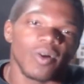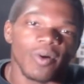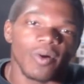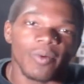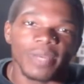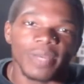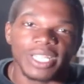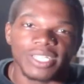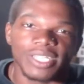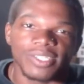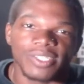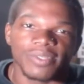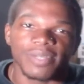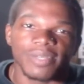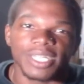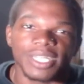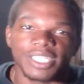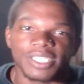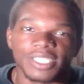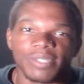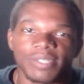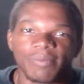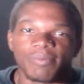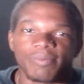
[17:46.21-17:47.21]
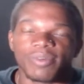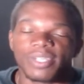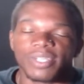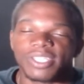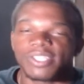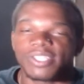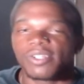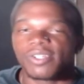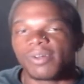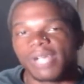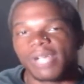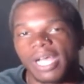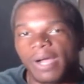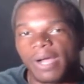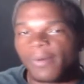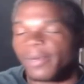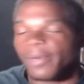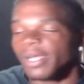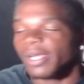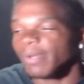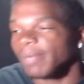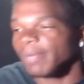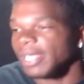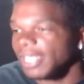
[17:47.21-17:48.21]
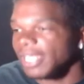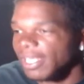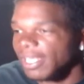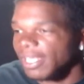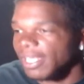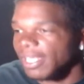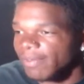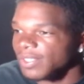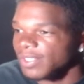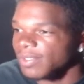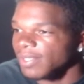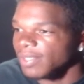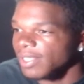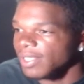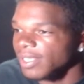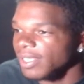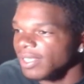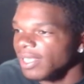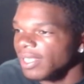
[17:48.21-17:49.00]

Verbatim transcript: away too at some point. You don't gotta worry about that for too long.